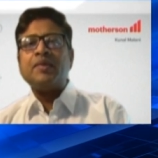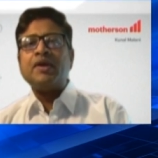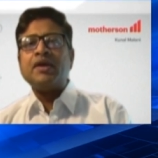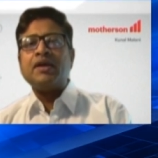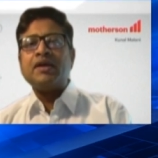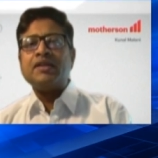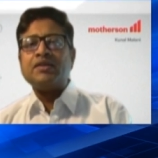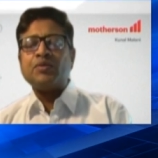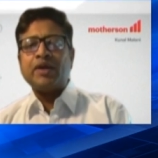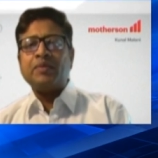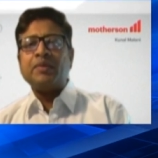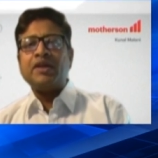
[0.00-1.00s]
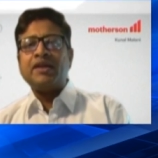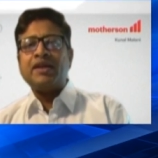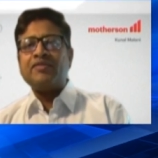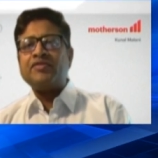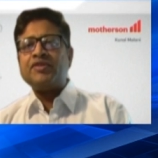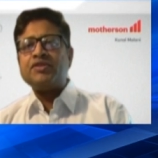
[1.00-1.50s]
it's a 1 billion
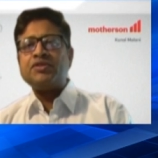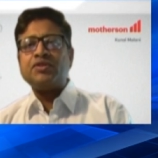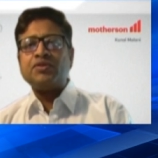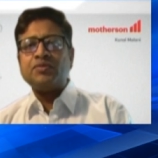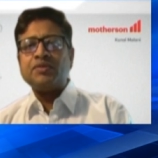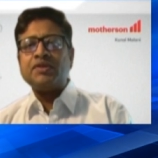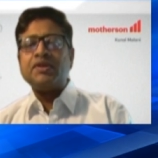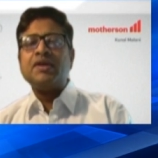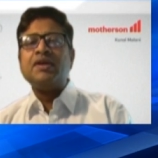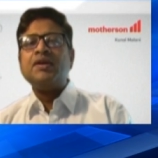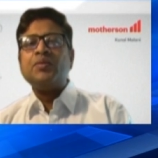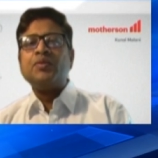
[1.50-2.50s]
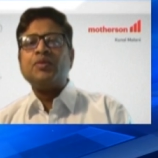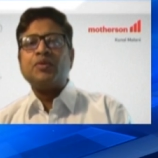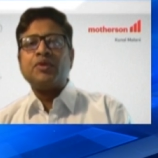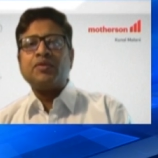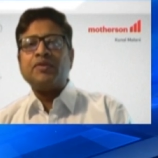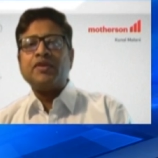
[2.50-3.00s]
average turnover with
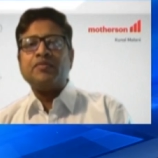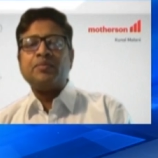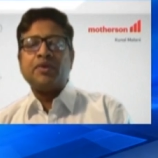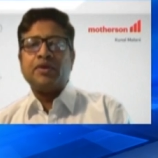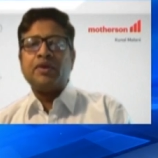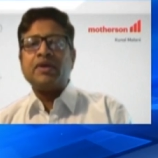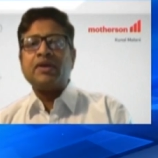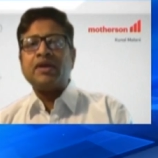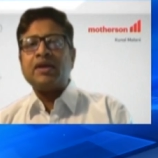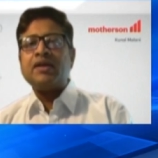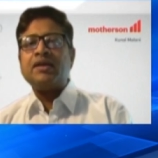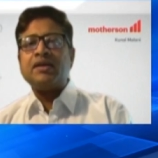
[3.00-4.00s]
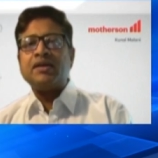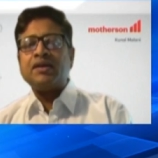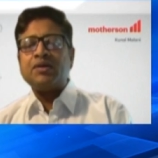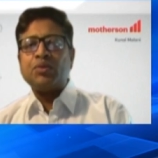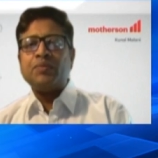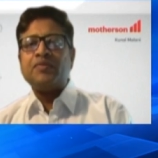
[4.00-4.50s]
what we have bought, and
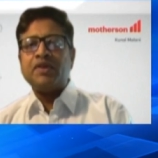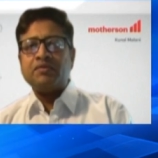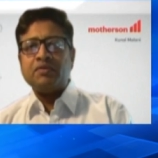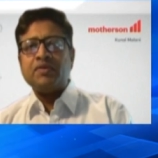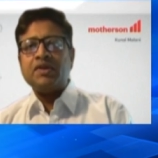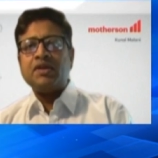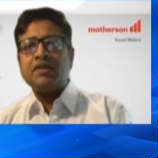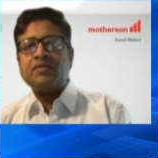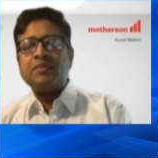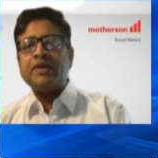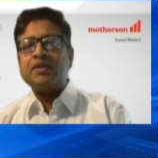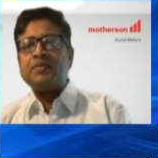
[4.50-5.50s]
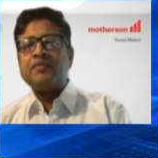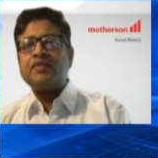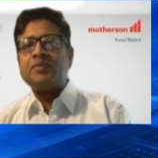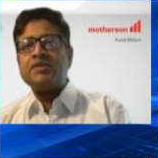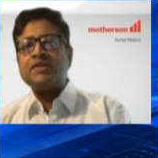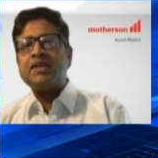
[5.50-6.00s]
hopefully we will deliver better
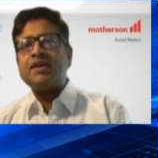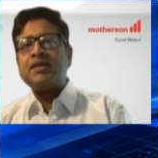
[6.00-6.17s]
performance than that.